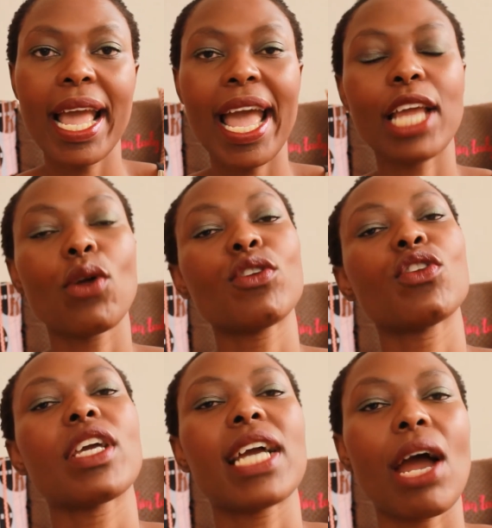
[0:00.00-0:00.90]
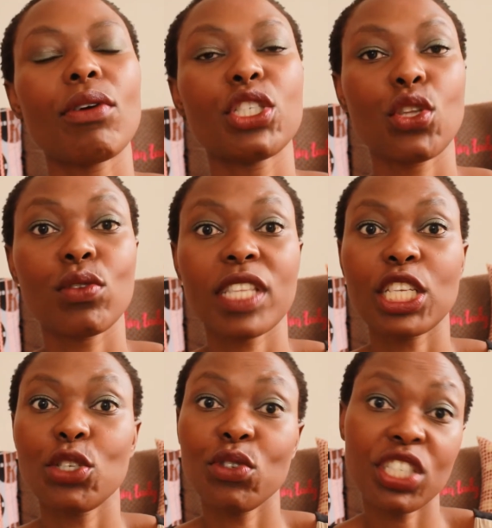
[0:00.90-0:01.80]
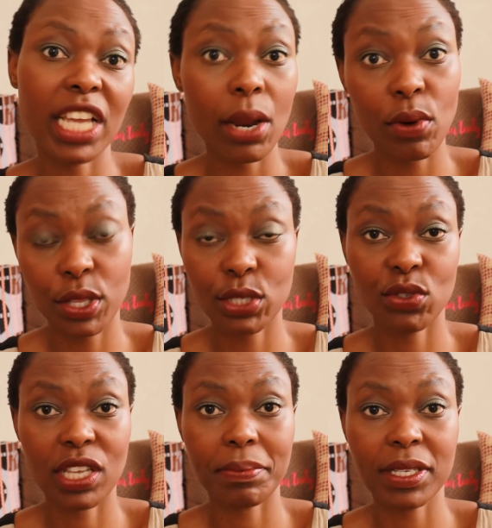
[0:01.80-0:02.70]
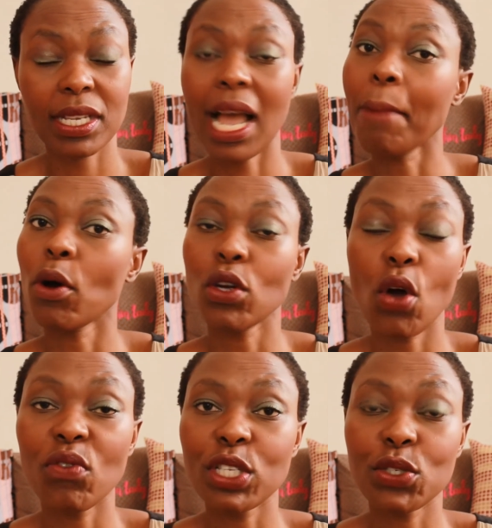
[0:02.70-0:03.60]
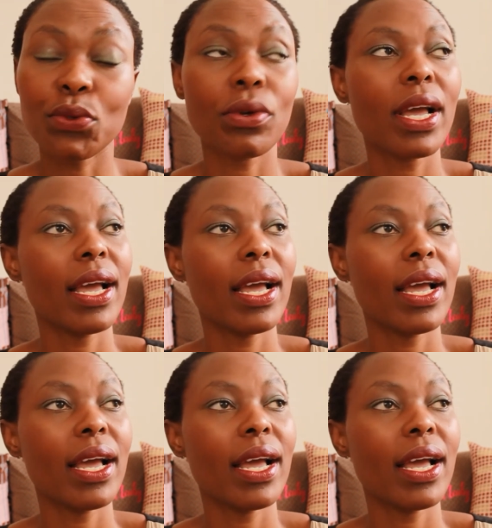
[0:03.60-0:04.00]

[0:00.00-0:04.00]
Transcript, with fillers: and also encourage those that you share with to subs come on over to